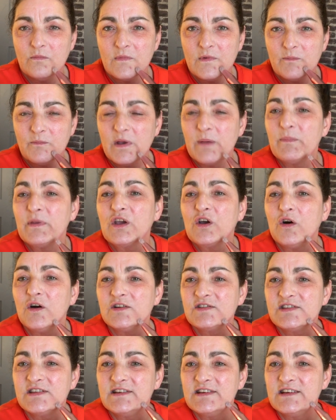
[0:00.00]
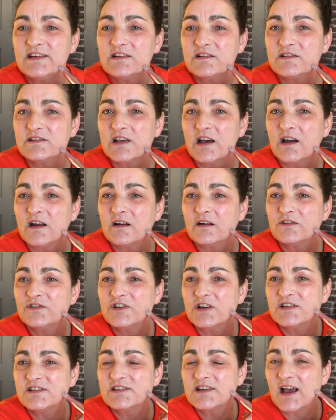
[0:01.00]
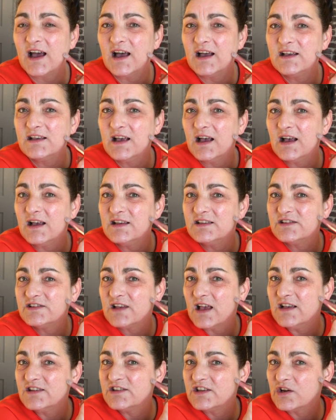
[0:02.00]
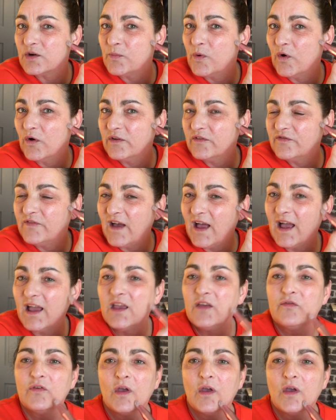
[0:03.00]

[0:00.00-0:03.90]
But because the needles are just at a 0.5,